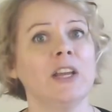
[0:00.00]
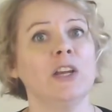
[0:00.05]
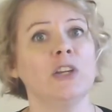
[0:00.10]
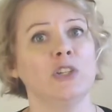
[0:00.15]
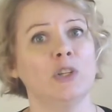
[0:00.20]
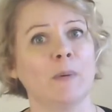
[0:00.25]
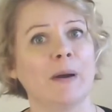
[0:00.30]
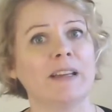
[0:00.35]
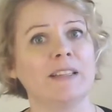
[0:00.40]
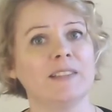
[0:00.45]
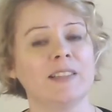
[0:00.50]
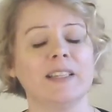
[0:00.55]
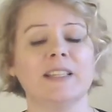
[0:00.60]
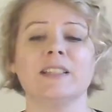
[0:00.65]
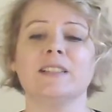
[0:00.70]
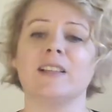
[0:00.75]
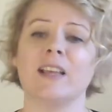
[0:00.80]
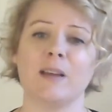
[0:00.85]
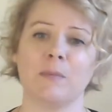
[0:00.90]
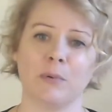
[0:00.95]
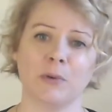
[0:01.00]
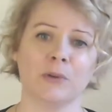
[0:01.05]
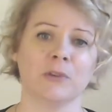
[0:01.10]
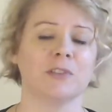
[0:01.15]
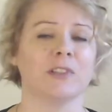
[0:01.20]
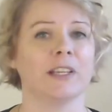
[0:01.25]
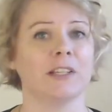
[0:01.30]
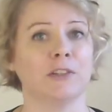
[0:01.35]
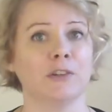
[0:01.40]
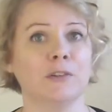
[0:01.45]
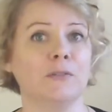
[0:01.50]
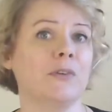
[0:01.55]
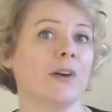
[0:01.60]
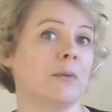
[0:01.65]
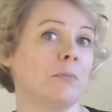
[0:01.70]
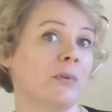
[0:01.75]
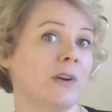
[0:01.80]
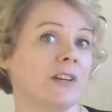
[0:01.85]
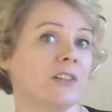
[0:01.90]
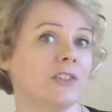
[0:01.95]
You might see examples like Good
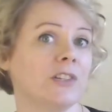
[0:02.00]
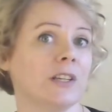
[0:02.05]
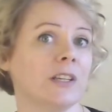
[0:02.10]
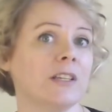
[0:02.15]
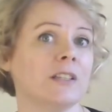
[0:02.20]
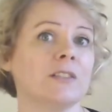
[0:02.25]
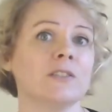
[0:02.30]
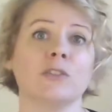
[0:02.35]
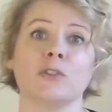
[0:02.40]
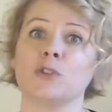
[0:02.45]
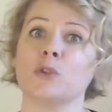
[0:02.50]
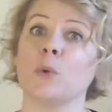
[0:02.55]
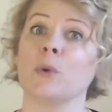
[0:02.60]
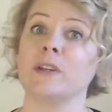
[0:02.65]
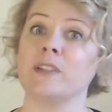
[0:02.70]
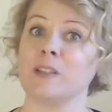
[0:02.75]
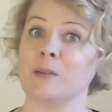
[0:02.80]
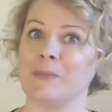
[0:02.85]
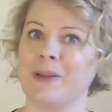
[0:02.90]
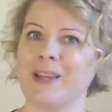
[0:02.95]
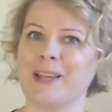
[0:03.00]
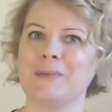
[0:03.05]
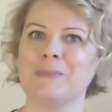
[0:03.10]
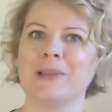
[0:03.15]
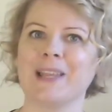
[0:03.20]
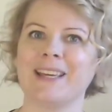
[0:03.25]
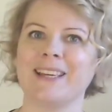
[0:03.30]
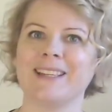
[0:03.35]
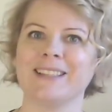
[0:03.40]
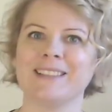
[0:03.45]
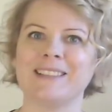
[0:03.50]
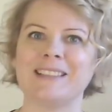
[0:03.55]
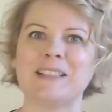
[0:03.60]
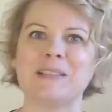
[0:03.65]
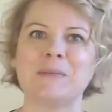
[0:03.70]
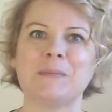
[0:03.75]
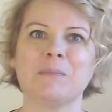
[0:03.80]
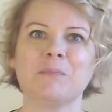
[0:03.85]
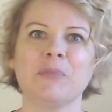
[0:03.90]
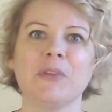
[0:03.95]
Vibrations or Toys in Babeland.
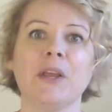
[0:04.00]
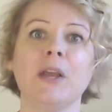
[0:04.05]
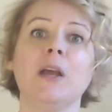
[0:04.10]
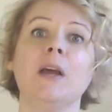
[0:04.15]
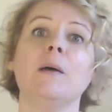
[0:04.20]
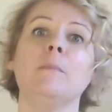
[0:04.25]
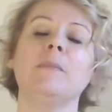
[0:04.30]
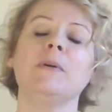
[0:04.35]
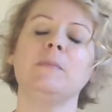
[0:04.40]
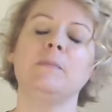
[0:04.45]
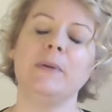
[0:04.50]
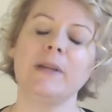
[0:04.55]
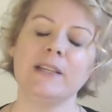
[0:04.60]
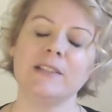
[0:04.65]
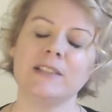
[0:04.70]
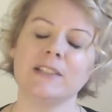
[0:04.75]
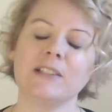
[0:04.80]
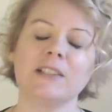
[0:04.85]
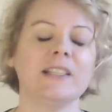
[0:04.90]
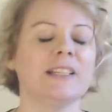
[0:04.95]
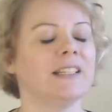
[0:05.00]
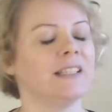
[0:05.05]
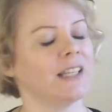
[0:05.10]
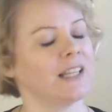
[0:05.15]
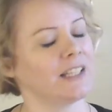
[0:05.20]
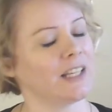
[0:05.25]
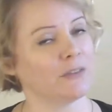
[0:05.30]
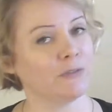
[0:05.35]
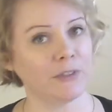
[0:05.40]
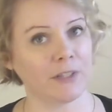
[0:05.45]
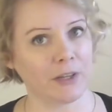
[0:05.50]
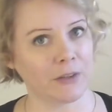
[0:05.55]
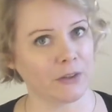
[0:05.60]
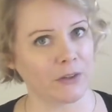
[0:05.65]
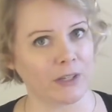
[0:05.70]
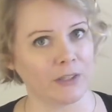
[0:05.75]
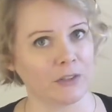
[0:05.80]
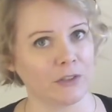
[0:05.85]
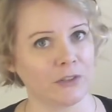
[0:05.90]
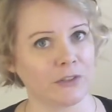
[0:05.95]
But basically, like every other
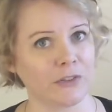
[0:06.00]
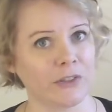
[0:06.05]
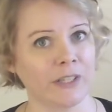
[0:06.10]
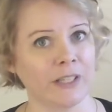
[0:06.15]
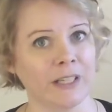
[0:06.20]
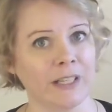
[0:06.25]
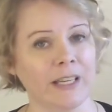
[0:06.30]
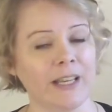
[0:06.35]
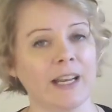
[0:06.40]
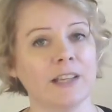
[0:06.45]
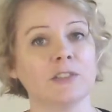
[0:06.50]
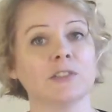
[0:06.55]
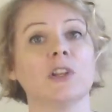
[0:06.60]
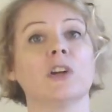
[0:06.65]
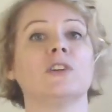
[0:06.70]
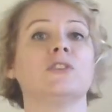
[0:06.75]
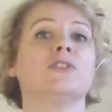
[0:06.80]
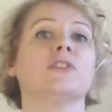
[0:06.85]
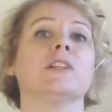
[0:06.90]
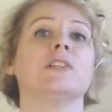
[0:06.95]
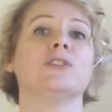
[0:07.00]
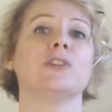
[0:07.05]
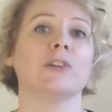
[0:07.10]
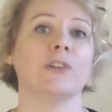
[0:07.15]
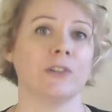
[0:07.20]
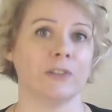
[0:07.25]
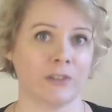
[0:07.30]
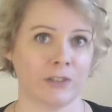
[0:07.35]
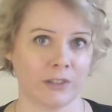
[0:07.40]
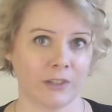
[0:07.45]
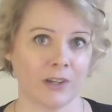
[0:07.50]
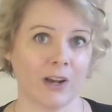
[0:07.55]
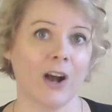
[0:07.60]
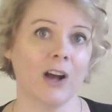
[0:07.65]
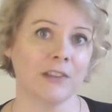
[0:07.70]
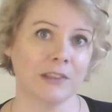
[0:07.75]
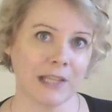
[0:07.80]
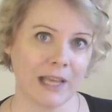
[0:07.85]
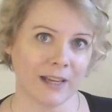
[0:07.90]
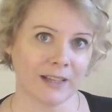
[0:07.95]
industry, it has largely turned
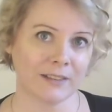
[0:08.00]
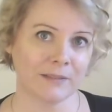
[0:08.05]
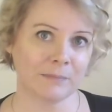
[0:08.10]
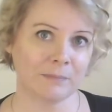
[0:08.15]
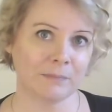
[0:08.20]
online.